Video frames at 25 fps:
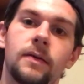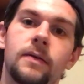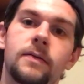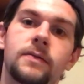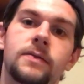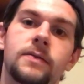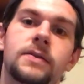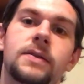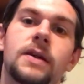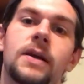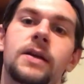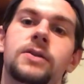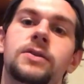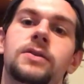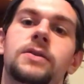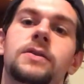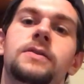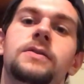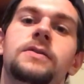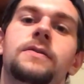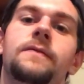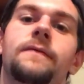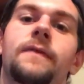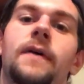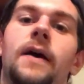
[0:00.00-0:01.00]
section is
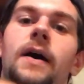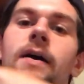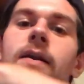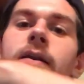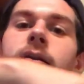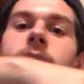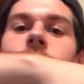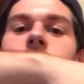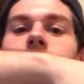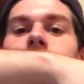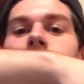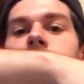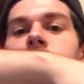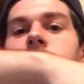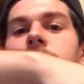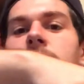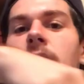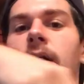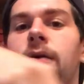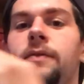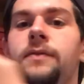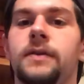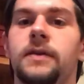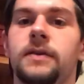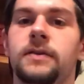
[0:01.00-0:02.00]
divided
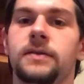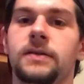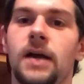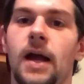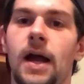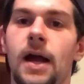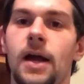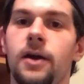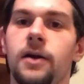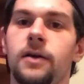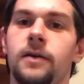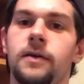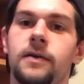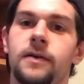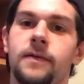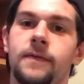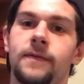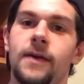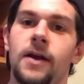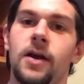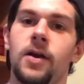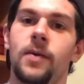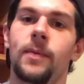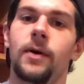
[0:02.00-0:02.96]
down the entire conveyor